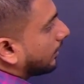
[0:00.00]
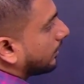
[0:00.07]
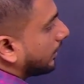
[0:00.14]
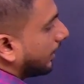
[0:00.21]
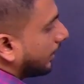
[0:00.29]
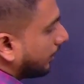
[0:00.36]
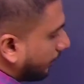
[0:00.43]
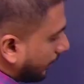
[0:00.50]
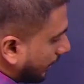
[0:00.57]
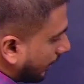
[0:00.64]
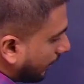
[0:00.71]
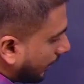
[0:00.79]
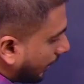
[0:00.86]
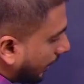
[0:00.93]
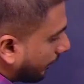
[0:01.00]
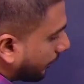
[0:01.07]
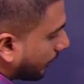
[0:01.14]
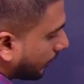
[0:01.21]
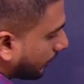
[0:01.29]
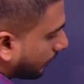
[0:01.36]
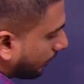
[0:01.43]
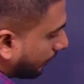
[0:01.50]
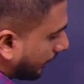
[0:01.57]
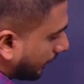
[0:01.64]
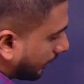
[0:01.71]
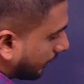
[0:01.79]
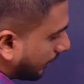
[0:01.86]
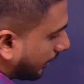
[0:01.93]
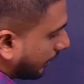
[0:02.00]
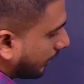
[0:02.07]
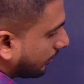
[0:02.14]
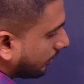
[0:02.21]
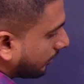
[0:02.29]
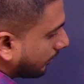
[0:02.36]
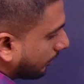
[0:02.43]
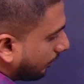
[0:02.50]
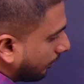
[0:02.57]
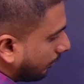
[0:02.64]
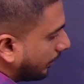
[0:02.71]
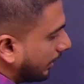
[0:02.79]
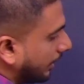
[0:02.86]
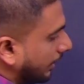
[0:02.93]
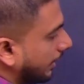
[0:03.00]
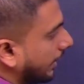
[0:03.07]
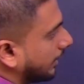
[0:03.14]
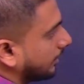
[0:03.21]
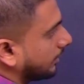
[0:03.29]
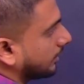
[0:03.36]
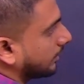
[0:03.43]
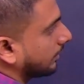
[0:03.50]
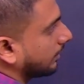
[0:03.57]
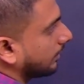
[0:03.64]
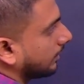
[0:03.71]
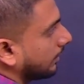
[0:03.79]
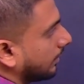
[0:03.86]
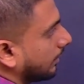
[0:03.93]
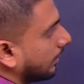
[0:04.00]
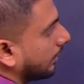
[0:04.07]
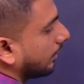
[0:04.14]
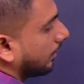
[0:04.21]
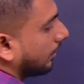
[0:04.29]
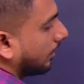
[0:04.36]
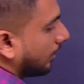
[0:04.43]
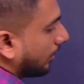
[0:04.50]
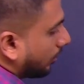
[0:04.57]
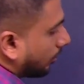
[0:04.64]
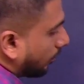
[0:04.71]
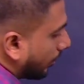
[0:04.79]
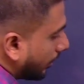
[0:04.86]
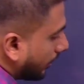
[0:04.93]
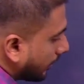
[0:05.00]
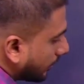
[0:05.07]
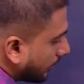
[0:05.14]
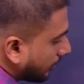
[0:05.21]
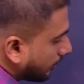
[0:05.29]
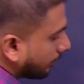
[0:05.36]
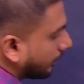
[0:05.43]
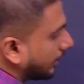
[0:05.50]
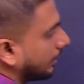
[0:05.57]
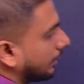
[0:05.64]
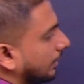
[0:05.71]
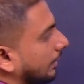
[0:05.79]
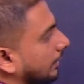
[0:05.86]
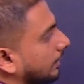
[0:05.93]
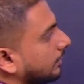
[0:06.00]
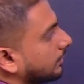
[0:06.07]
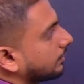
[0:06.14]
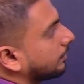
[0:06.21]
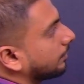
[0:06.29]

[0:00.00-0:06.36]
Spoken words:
a set with an apostrophe, that is B dash. What does this mean is,